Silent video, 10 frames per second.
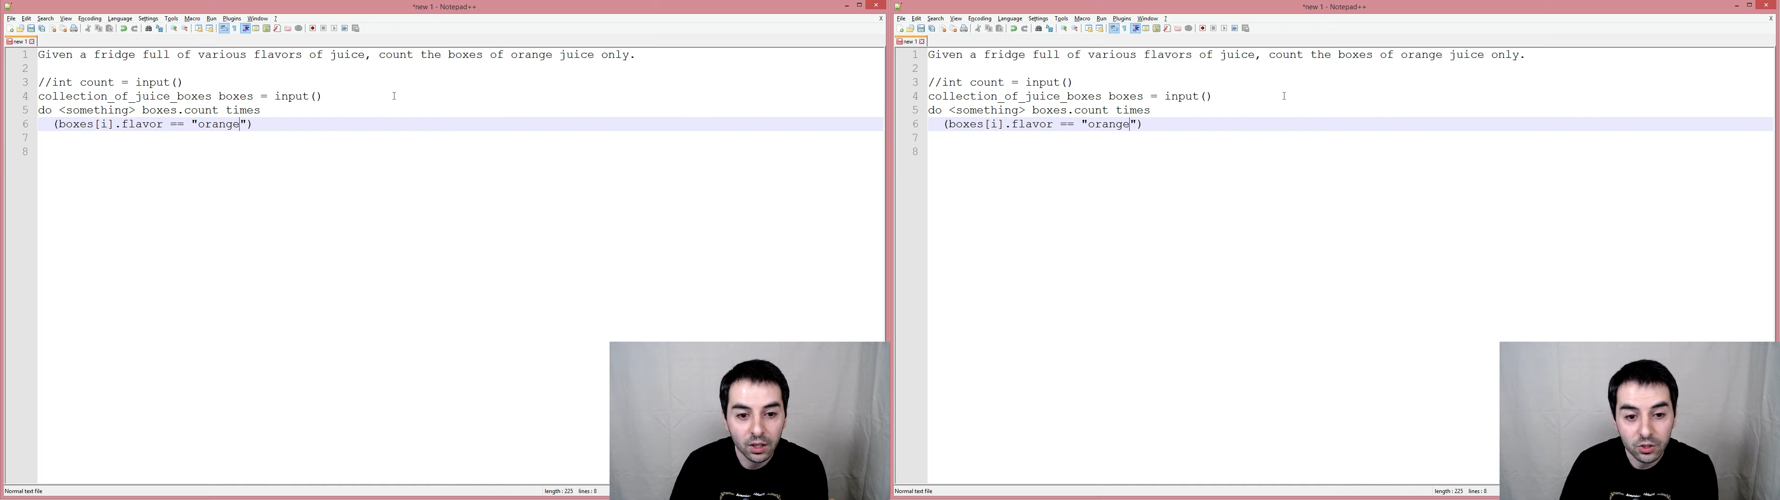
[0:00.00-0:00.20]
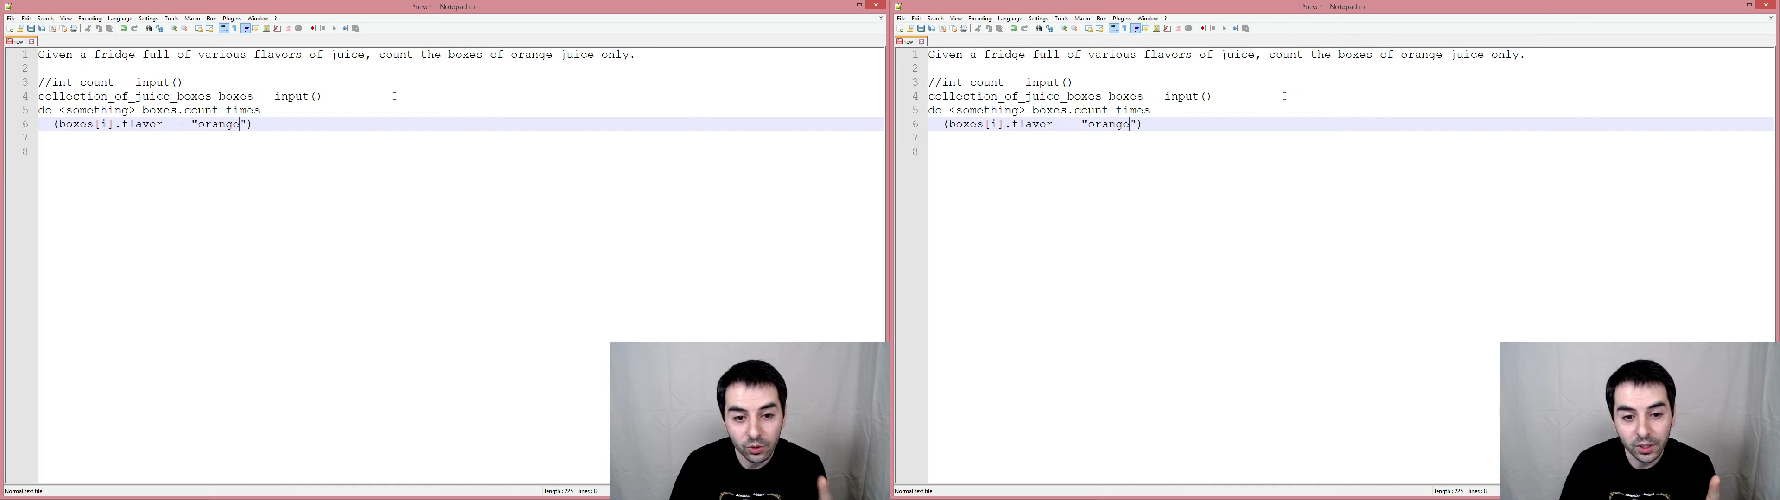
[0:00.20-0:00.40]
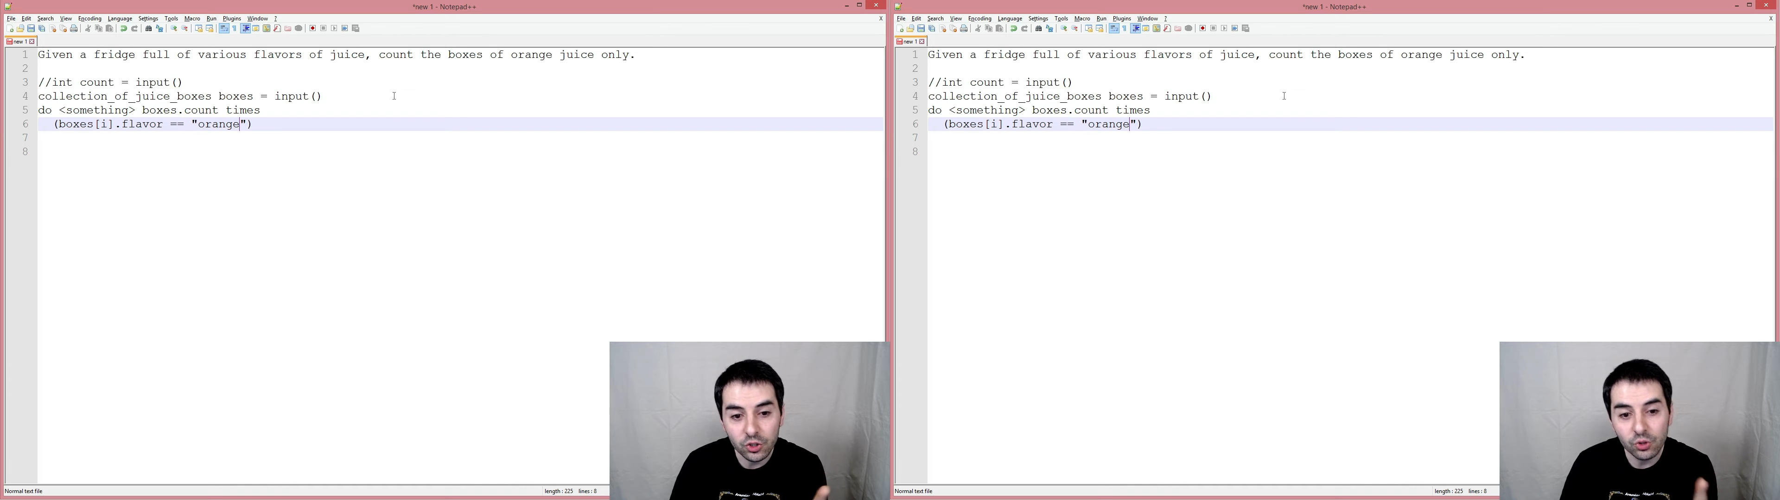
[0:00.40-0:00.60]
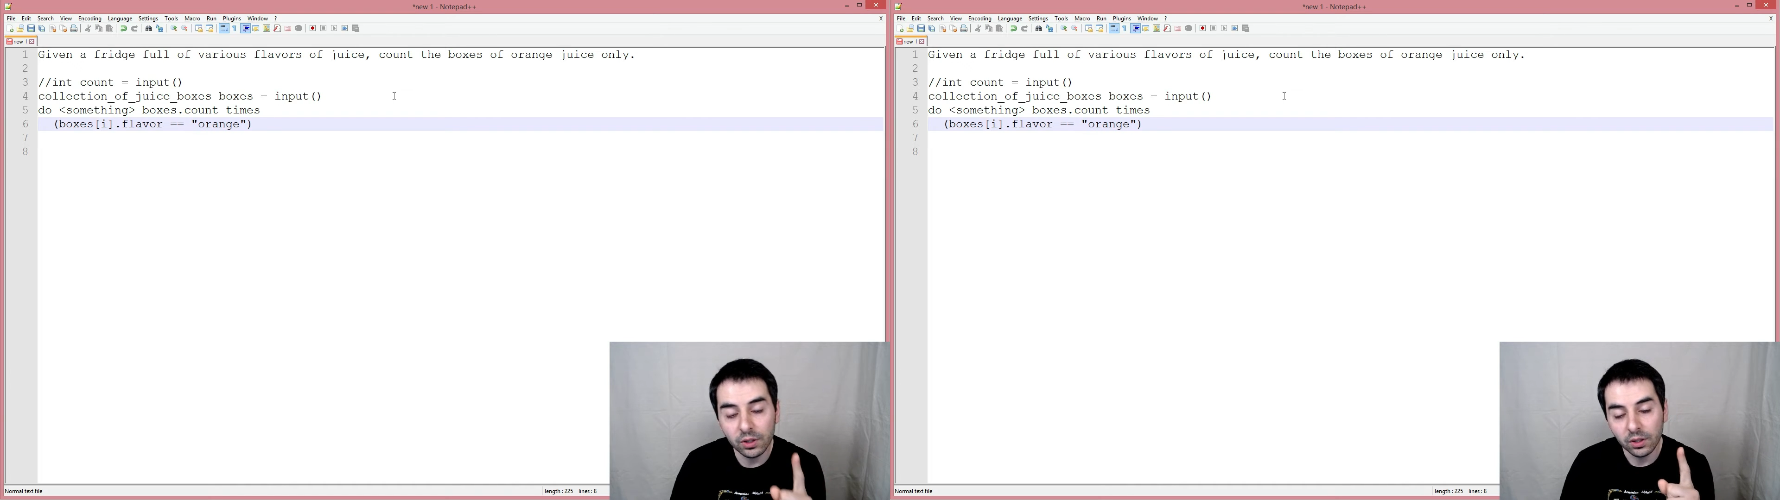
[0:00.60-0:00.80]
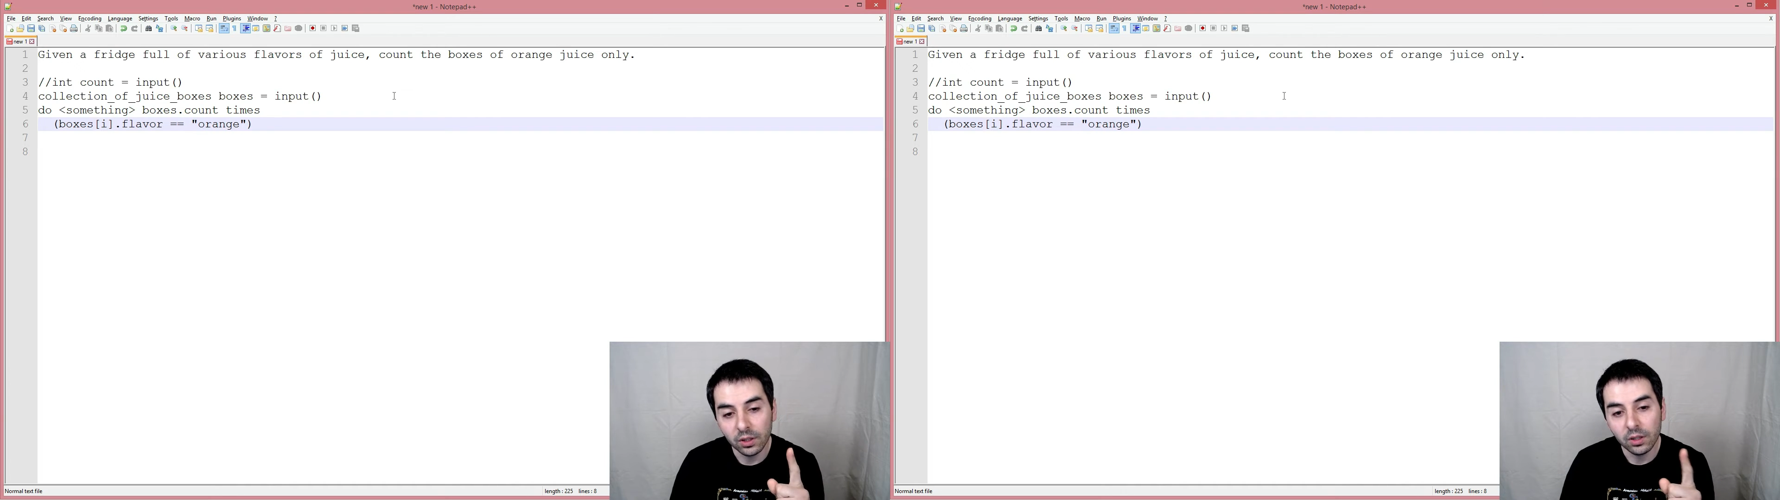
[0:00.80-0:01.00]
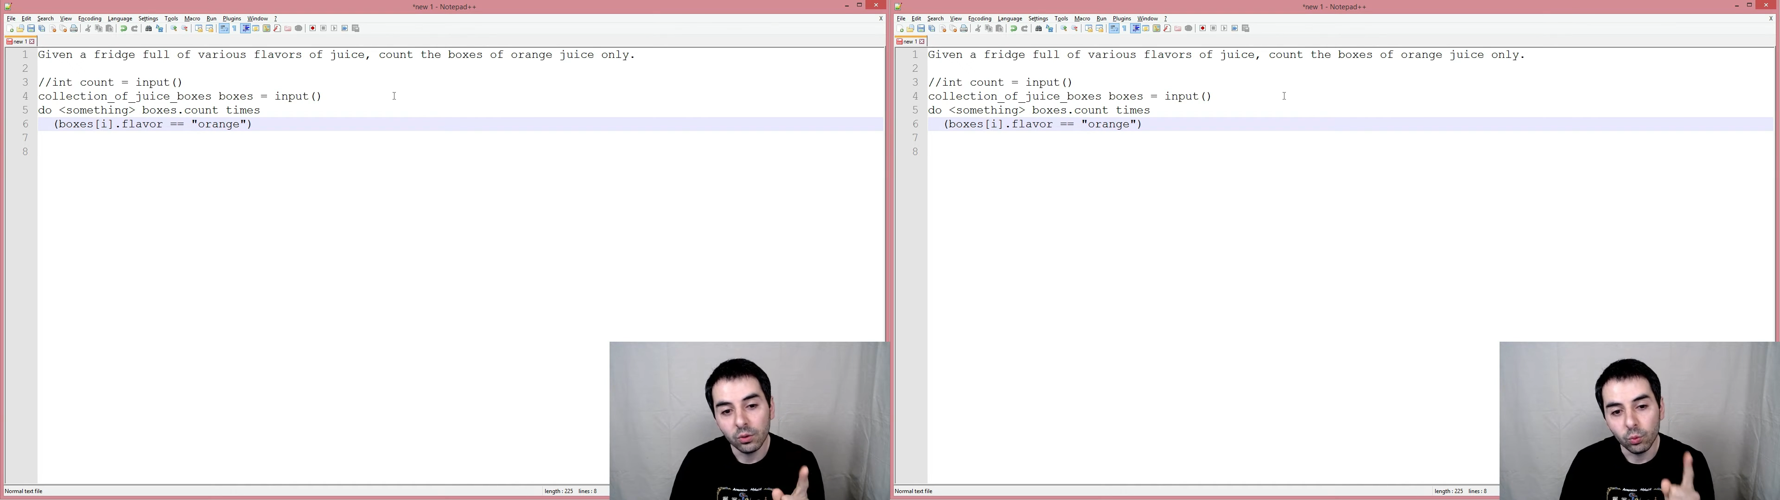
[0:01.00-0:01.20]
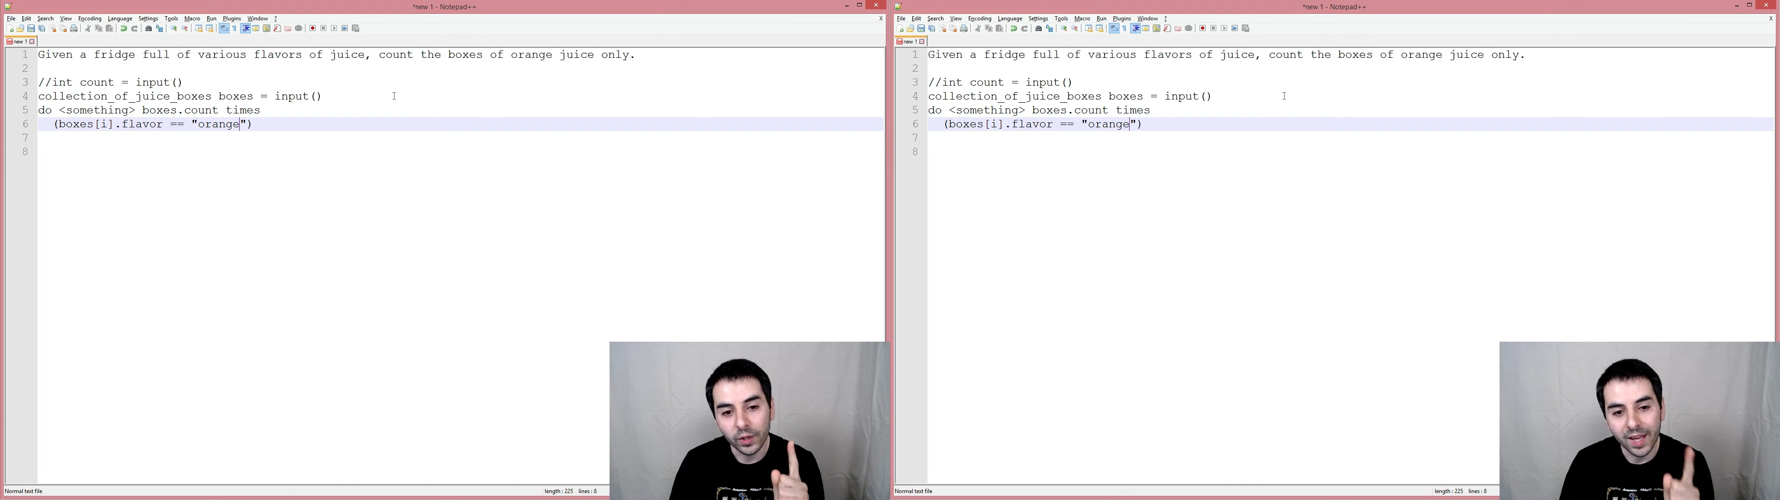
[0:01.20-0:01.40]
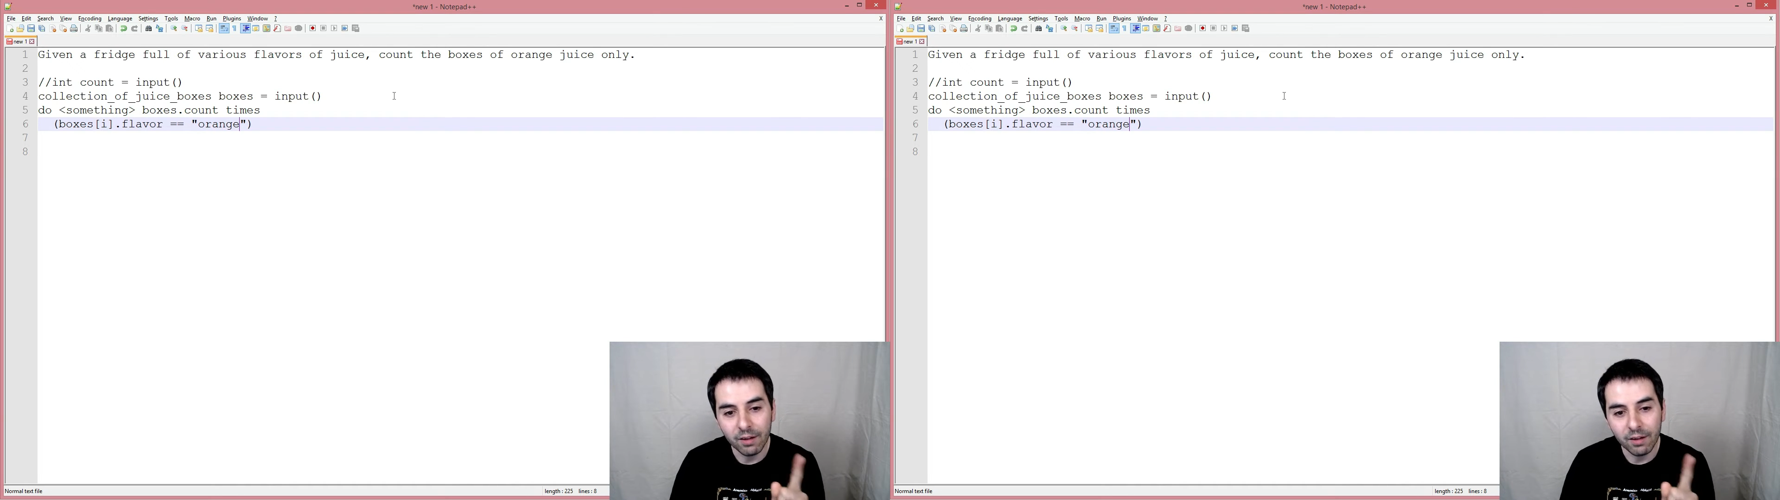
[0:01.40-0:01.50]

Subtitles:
So actually we